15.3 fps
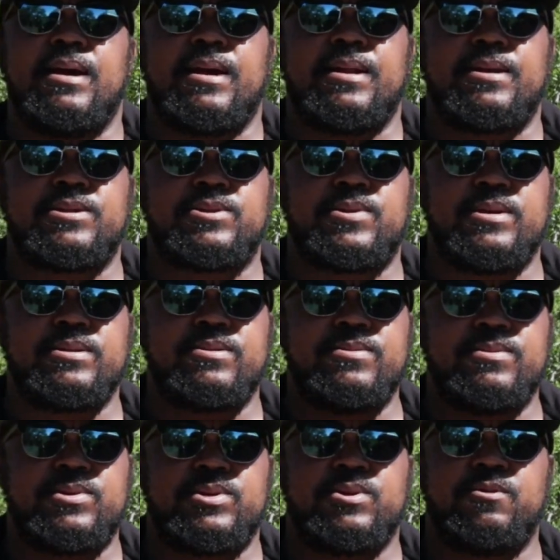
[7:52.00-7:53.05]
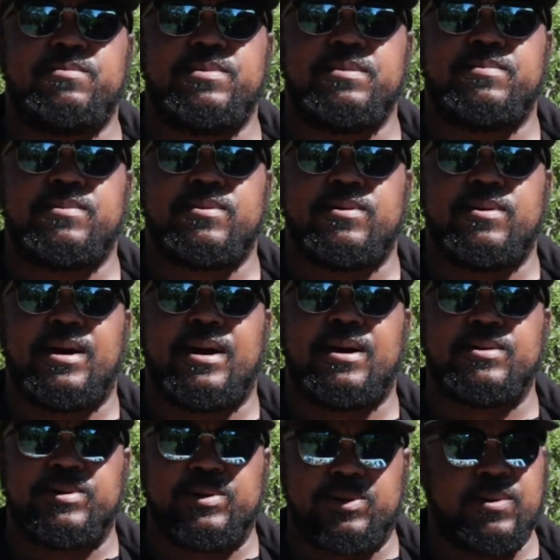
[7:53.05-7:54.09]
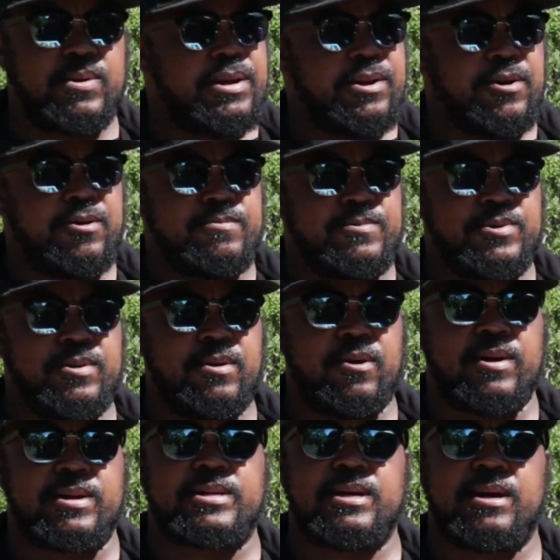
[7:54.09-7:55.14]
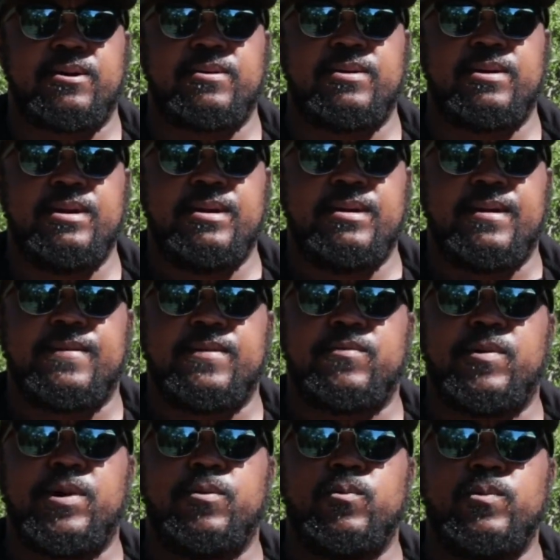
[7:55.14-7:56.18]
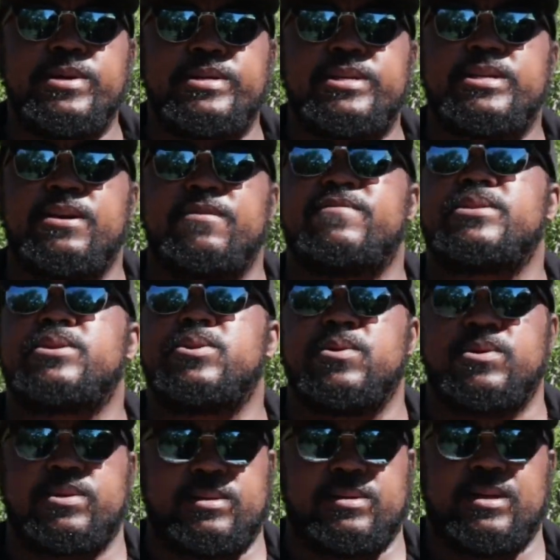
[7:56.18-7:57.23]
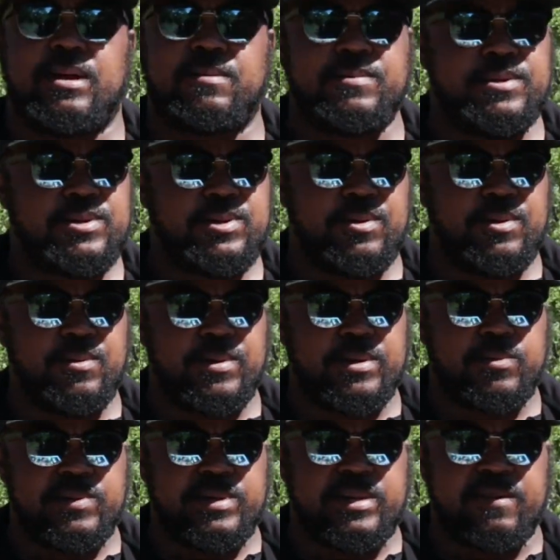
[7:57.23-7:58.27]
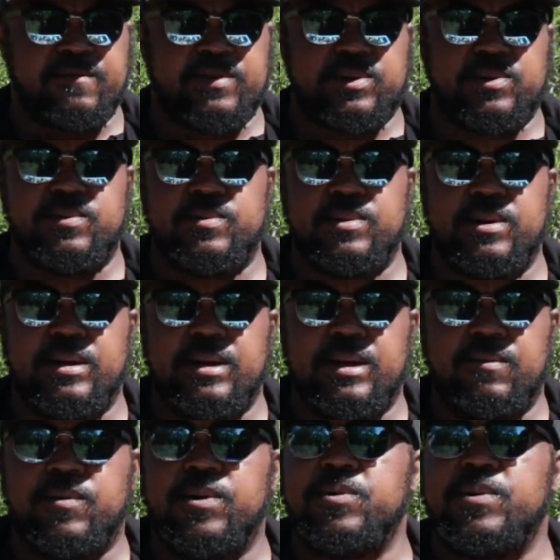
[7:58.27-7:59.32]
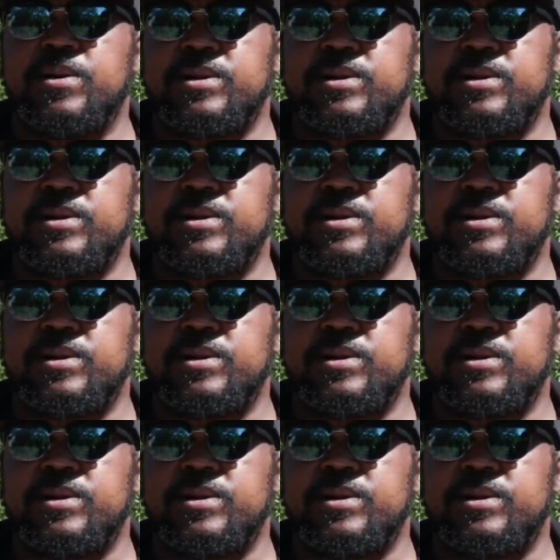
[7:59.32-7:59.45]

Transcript: and I was trying to show people how to cook at home during lockdown and the way we chefs cook. Now I'm going to show you what we chefs do when